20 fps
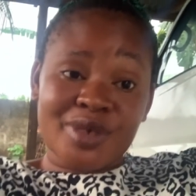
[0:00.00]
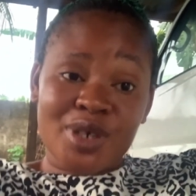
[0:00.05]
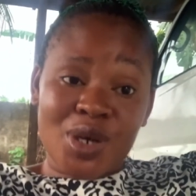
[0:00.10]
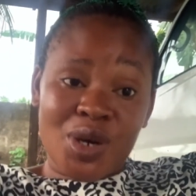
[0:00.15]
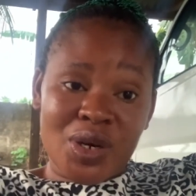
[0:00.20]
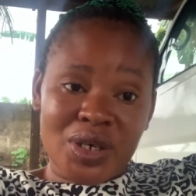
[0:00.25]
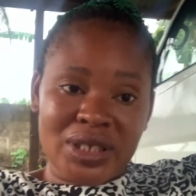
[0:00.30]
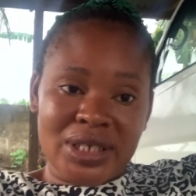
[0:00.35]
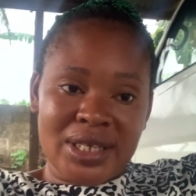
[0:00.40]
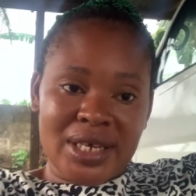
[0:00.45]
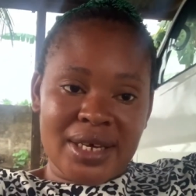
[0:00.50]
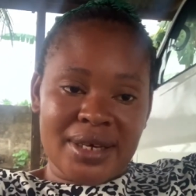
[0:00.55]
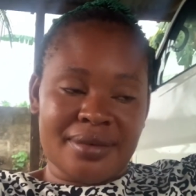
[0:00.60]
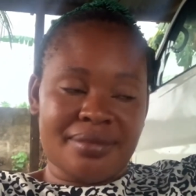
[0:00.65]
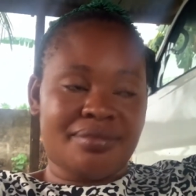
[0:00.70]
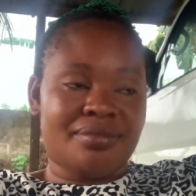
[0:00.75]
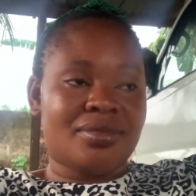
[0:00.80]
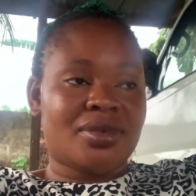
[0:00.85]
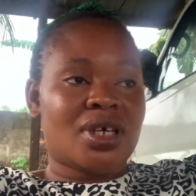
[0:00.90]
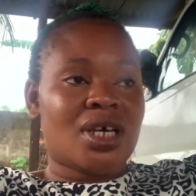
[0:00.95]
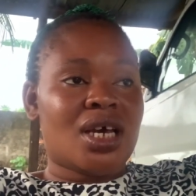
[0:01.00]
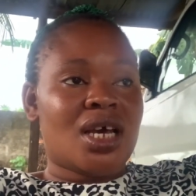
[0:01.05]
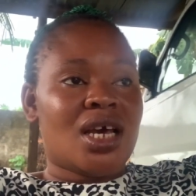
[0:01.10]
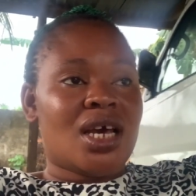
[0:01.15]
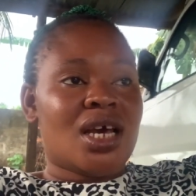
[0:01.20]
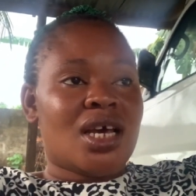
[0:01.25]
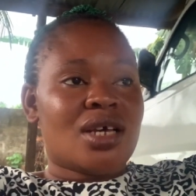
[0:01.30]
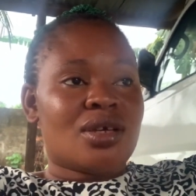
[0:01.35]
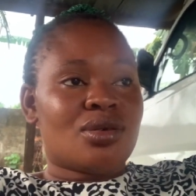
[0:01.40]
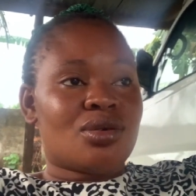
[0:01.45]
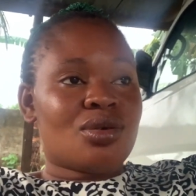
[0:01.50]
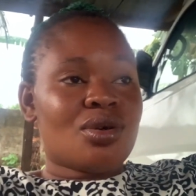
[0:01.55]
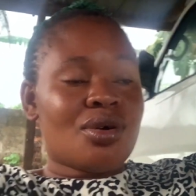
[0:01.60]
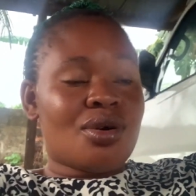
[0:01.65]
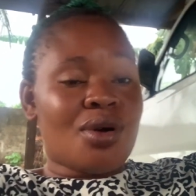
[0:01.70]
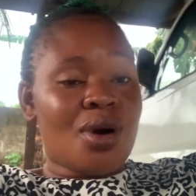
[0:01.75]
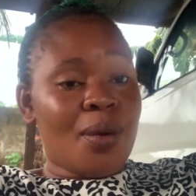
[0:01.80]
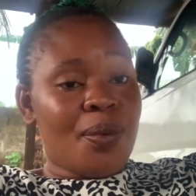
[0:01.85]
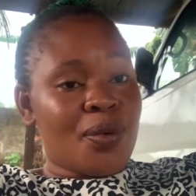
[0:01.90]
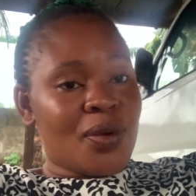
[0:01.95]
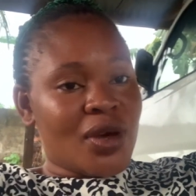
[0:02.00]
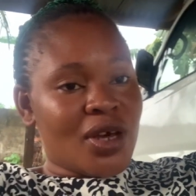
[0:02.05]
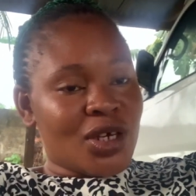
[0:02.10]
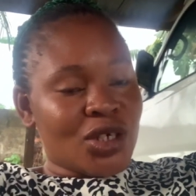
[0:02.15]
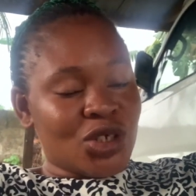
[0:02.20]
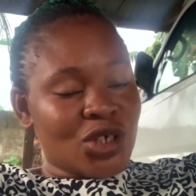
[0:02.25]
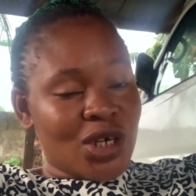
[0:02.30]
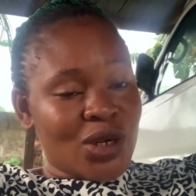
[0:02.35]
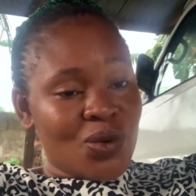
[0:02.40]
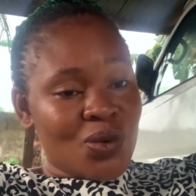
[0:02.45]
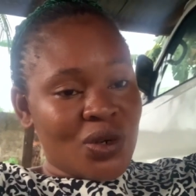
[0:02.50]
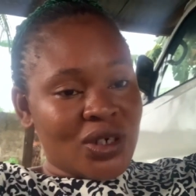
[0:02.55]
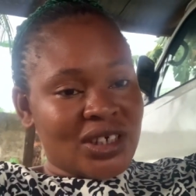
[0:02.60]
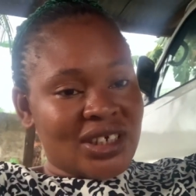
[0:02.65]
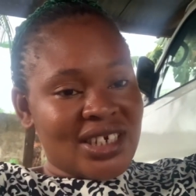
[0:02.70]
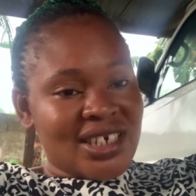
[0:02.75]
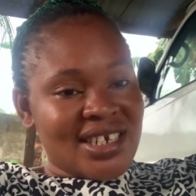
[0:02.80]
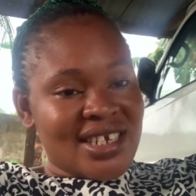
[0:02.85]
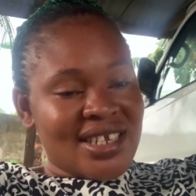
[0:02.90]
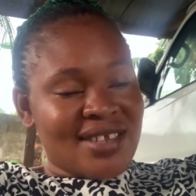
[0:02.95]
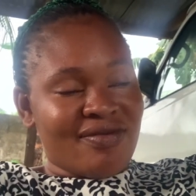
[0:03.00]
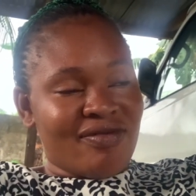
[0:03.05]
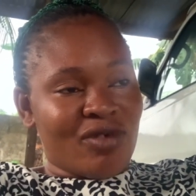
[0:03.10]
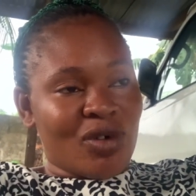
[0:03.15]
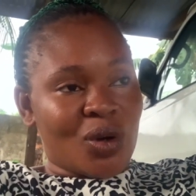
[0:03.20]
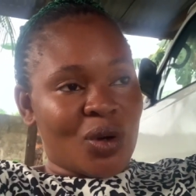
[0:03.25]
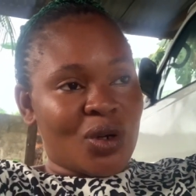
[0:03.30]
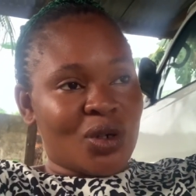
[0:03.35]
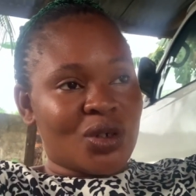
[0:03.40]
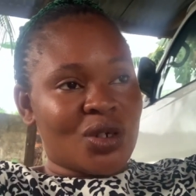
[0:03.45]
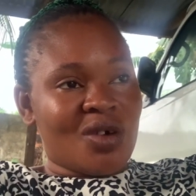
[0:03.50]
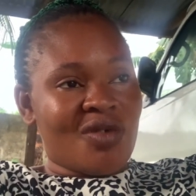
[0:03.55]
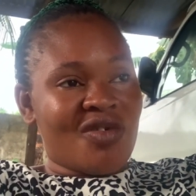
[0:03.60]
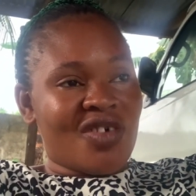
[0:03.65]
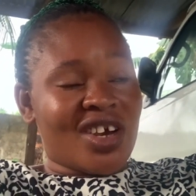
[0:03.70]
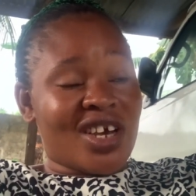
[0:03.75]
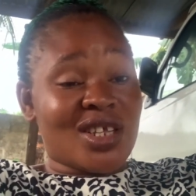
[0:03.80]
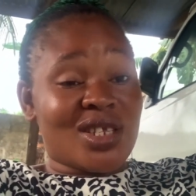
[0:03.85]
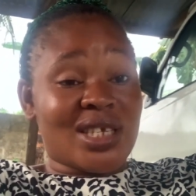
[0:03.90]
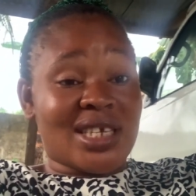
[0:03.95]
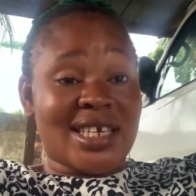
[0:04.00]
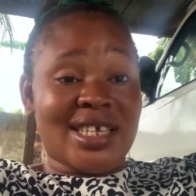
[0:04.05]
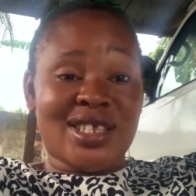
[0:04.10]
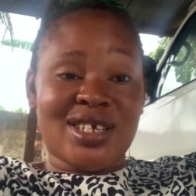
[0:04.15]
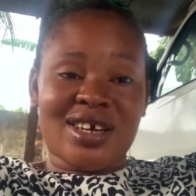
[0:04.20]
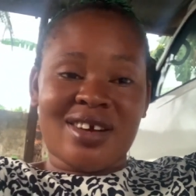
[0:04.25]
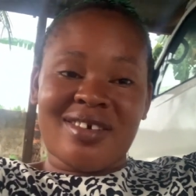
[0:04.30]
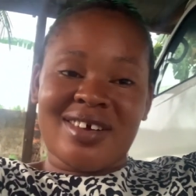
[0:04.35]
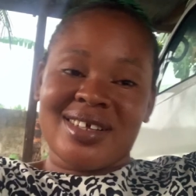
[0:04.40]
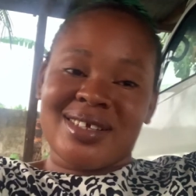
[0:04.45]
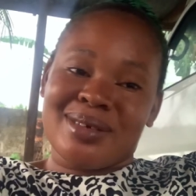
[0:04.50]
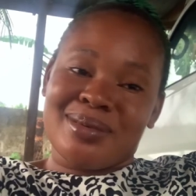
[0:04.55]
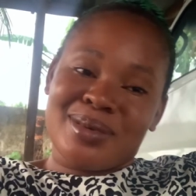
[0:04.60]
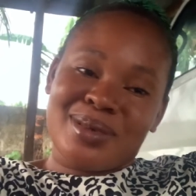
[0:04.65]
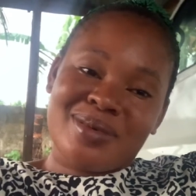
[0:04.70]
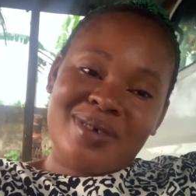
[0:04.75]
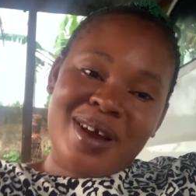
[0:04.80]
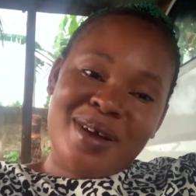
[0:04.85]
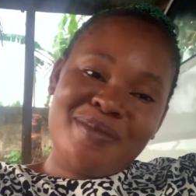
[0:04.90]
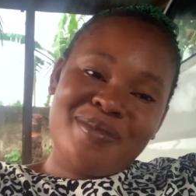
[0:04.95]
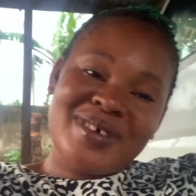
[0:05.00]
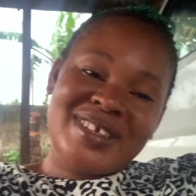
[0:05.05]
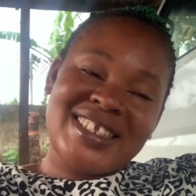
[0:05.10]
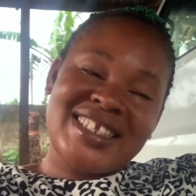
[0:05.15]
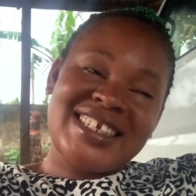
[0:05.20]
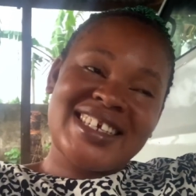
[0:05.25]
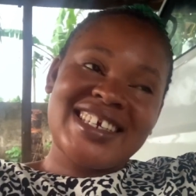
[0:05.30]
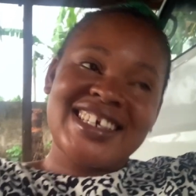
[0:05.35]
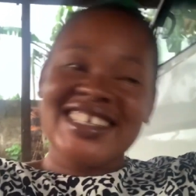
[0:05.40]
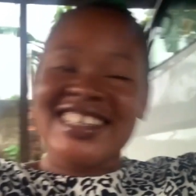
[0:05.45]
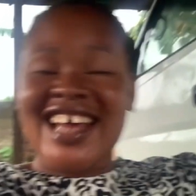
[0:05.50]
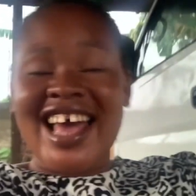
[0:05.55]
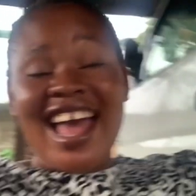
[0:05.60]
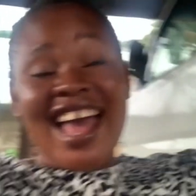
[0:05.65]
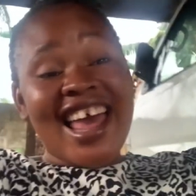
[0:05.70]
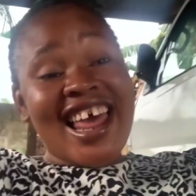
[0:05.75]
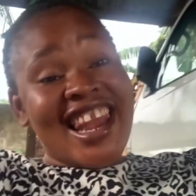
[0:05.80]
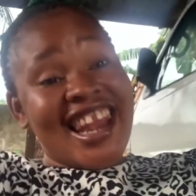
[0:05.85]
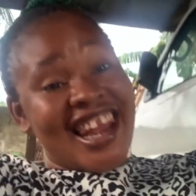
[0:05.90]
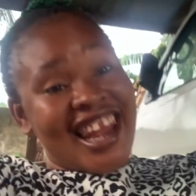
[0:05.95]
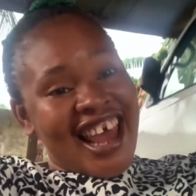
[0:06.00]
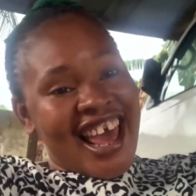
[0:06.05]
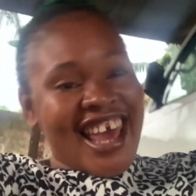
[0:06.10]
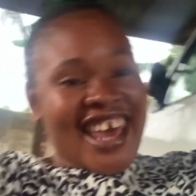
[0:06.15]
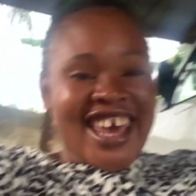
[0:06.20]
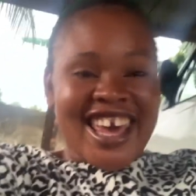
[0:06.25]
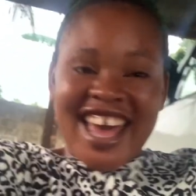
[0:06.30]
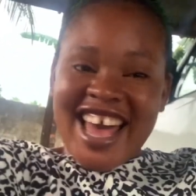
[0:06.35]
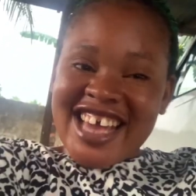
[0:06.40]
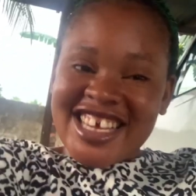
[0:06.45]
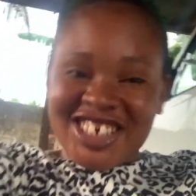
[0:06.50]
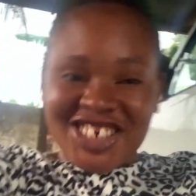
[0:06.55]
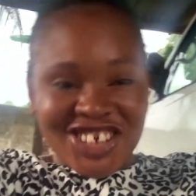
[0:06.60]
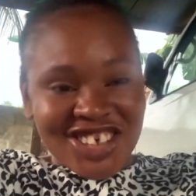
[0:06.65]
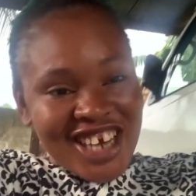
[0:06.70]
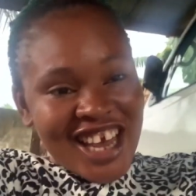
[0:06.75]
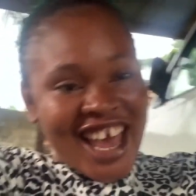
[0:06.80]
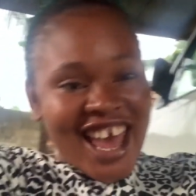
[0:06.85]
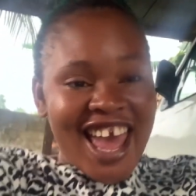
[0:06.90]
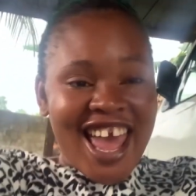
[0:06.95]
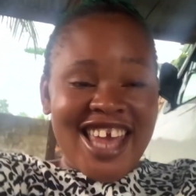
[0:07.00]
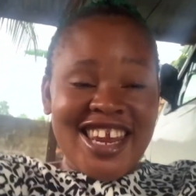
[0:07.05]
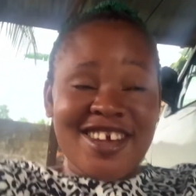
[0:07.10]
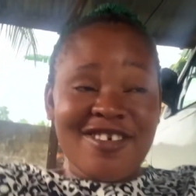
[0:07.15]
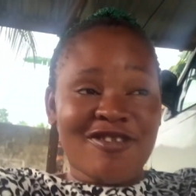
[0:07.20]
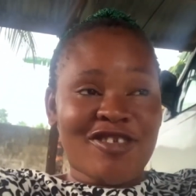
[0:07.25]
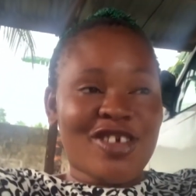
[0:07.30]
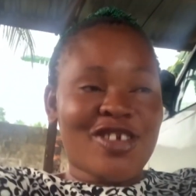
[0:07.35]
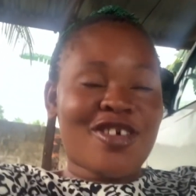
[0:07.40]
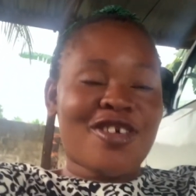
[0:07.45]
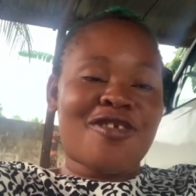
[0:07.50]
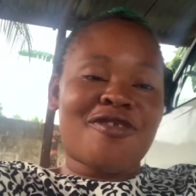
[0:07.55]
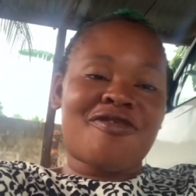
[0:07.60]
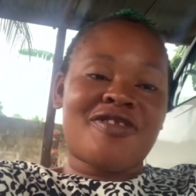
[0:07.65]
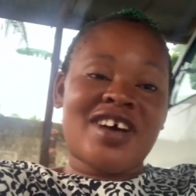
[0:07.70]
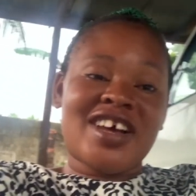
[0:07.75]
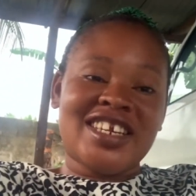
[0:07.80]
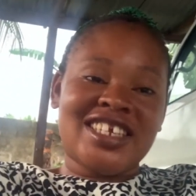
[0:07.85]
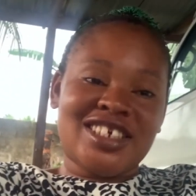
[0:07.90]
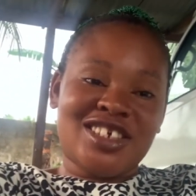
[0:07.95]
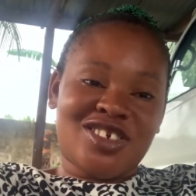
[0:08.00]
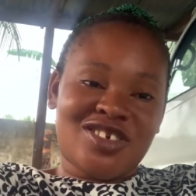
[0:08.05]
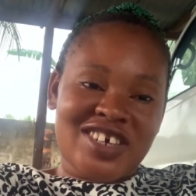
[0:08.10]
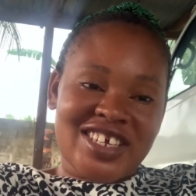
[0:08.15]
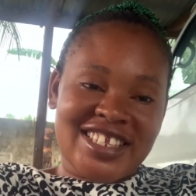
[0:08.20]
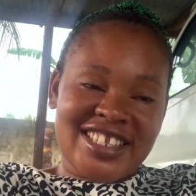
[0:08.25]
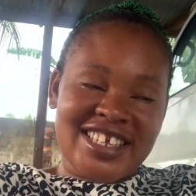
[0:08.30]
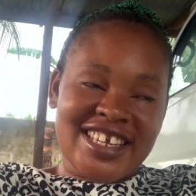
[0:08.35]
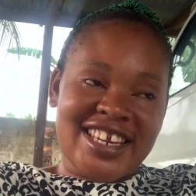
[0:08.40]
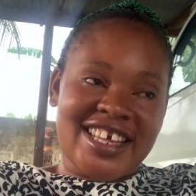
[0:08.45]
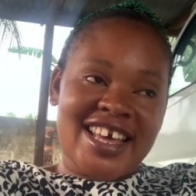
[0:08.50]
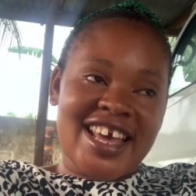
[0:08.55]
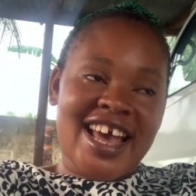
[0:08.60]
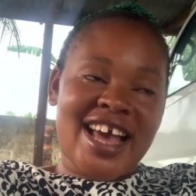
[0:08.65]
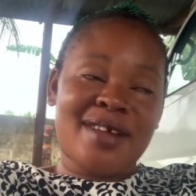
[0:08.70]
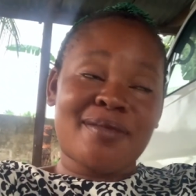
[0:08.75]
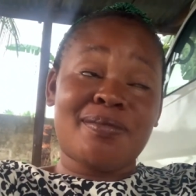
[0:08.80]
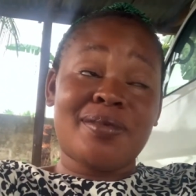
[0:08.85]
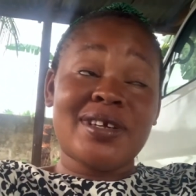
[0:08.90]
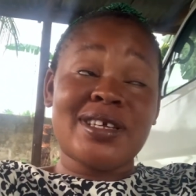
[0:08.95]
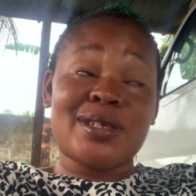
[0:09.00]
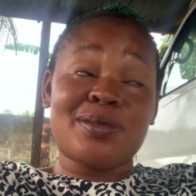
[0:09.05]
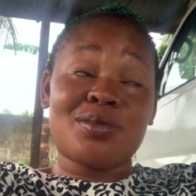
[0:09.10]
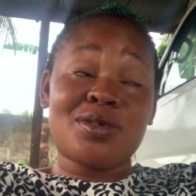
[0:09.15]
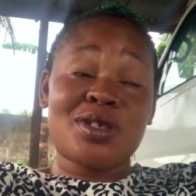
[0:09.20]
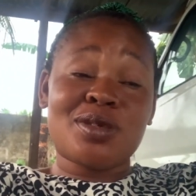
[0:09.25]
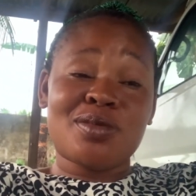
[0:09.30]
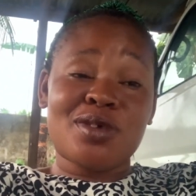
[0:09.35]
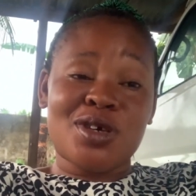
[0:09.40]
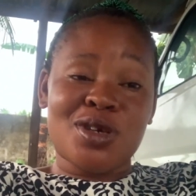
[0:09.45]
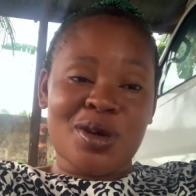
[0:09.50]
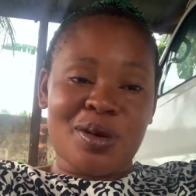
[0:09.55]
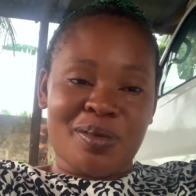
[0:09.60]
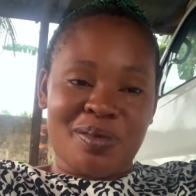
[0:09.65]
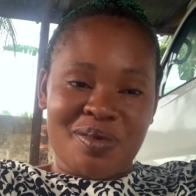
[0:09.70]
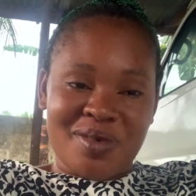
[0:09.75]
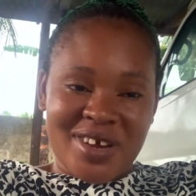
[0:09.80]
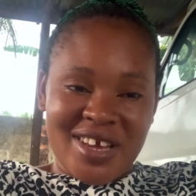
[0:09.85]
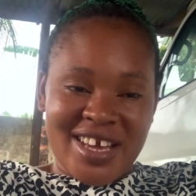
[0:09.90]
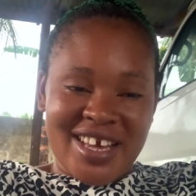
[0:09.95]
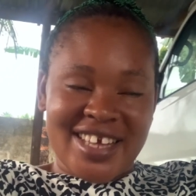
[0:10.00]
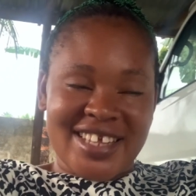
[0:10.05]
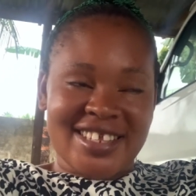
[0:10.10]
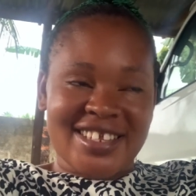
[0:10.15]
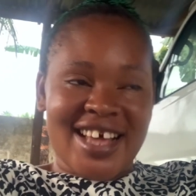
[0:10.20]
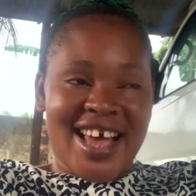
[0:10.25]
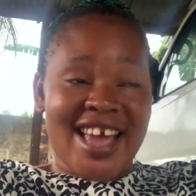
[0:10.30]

good day. So hope you enjoyed watching this vlog. Don't forget to hit the red subscribe button, like and share any video you found interesting here, and please put me in your prayers.